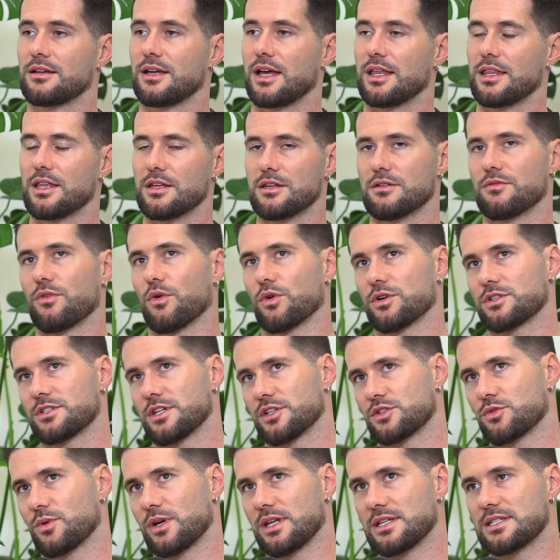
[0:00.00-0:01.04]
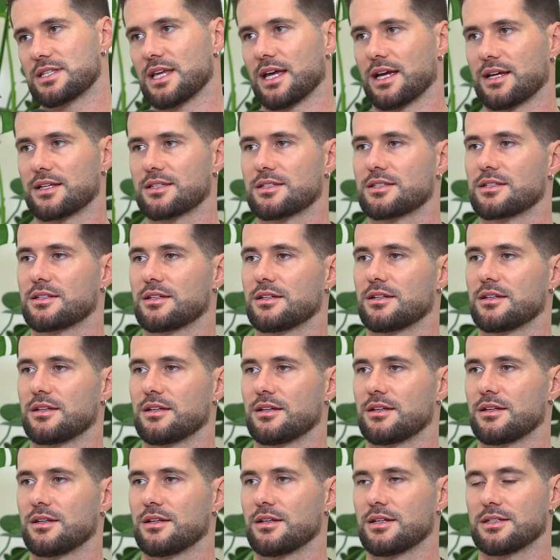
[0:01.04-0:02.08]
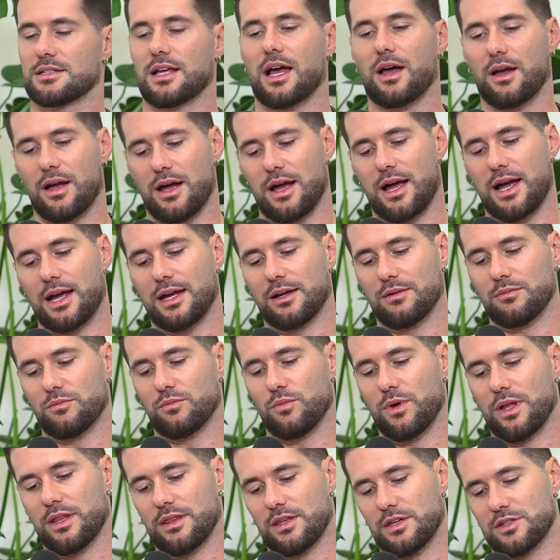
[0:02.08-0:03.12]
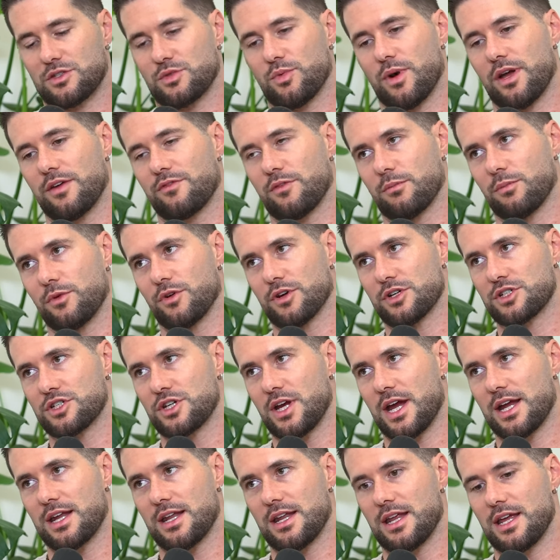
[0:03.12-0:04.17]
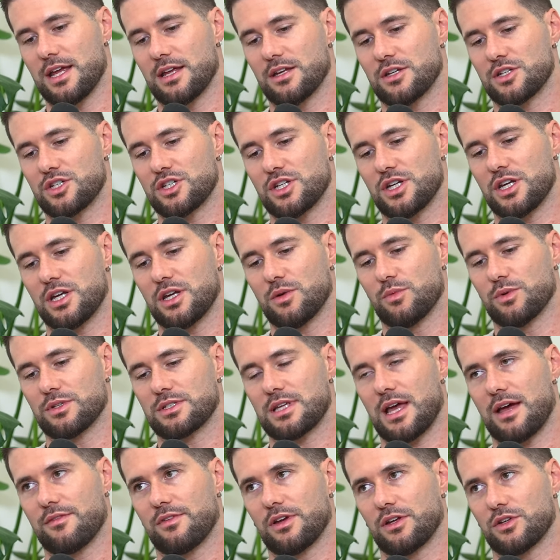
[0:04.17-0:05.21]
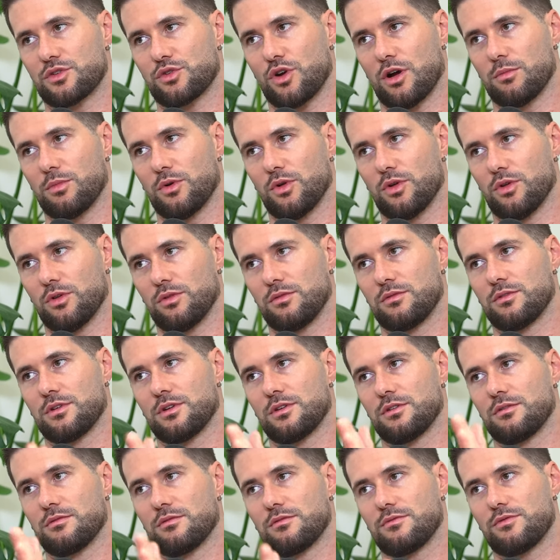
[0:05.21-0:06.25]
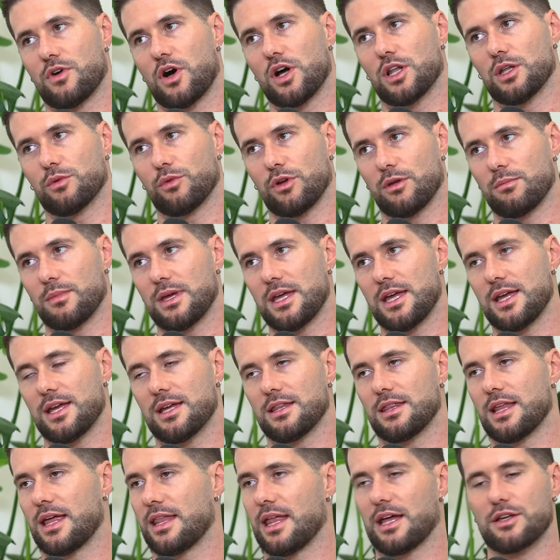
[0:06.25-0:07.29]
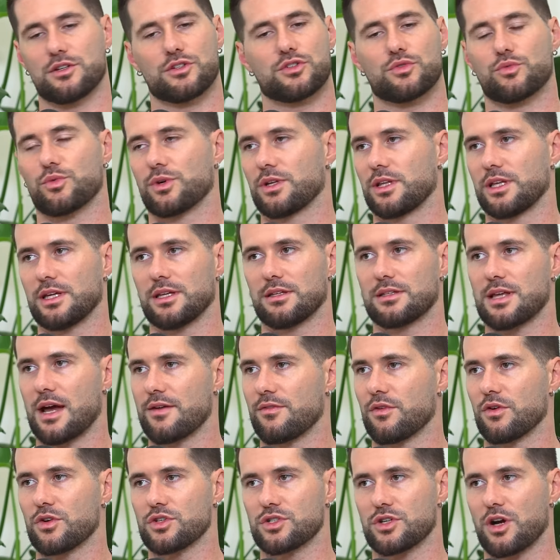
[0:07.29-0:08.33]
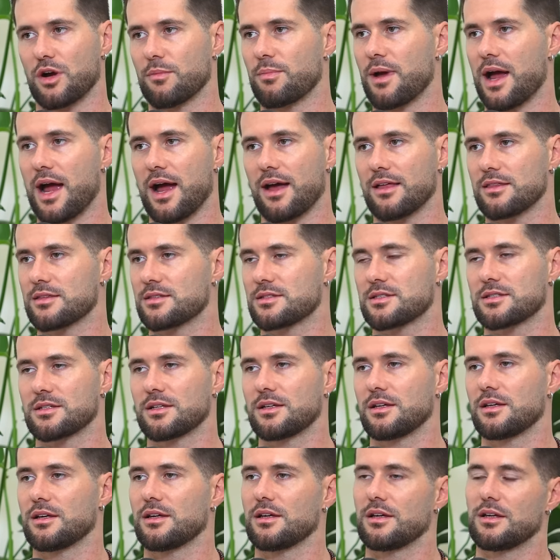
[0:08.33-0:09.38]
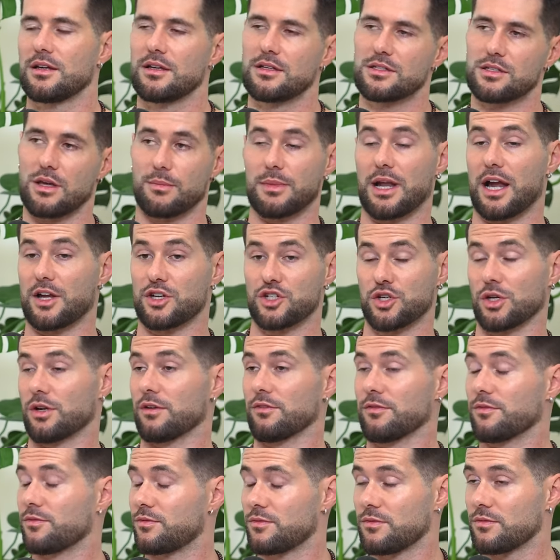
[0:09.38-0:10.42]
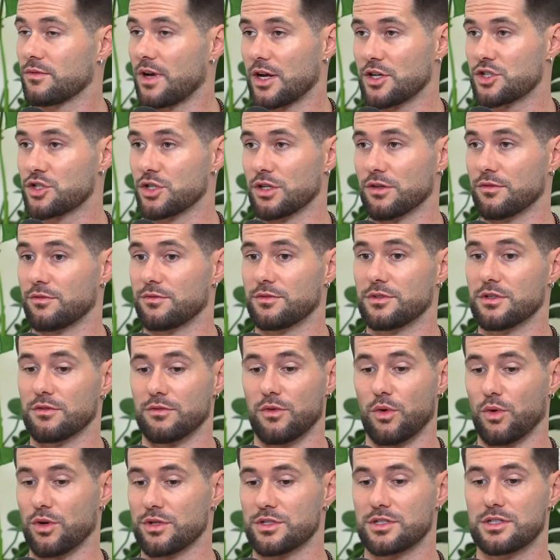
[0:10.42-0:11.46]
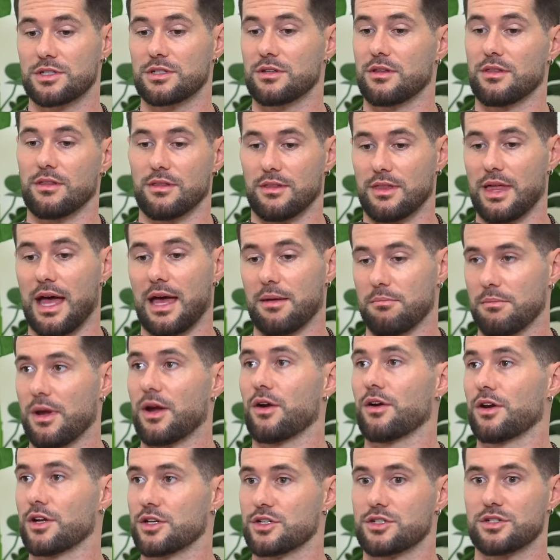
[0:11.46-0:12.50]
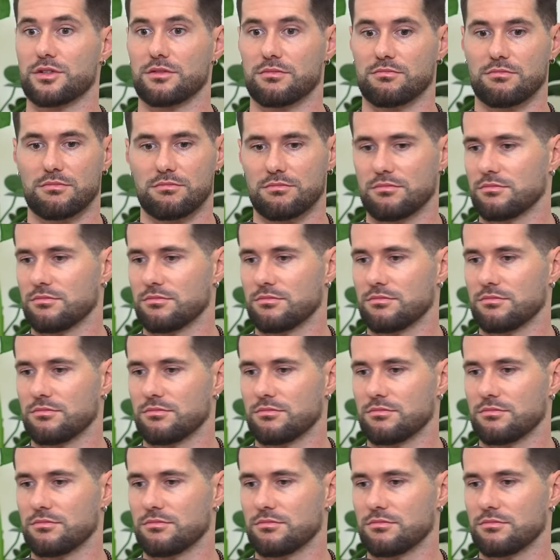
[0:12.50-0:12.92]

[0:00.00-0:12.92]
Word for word: And then divorced at 26 because I, I went this way from Christianity and she was having trouble following me and that, that just really diverged our paths. So I mean, I should have I should have divorced that marriage